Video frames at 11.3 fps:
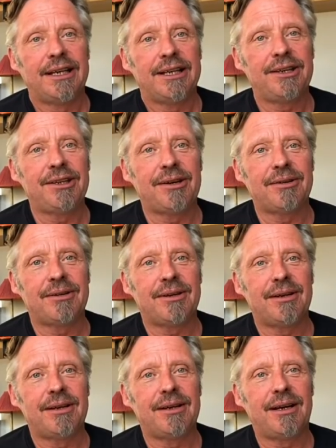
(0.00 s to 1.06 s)
you know,
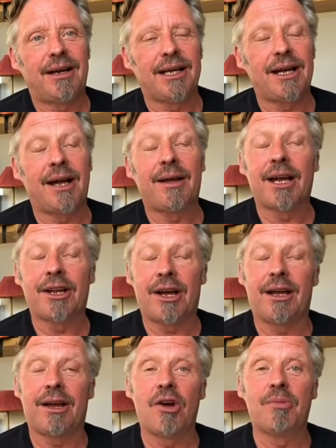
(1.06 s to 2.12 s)

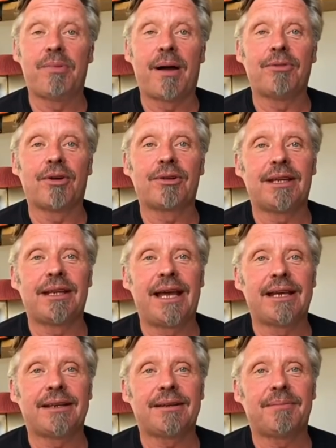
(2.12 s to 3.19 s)
I hope I'm not going to
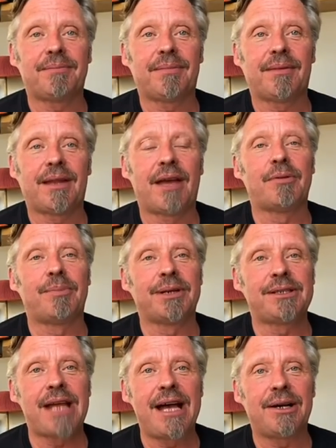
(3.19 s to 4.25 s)
let everybody
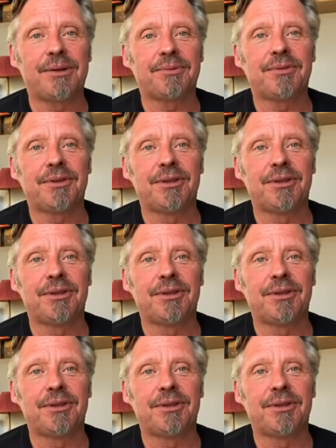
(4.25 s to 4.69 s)
down, you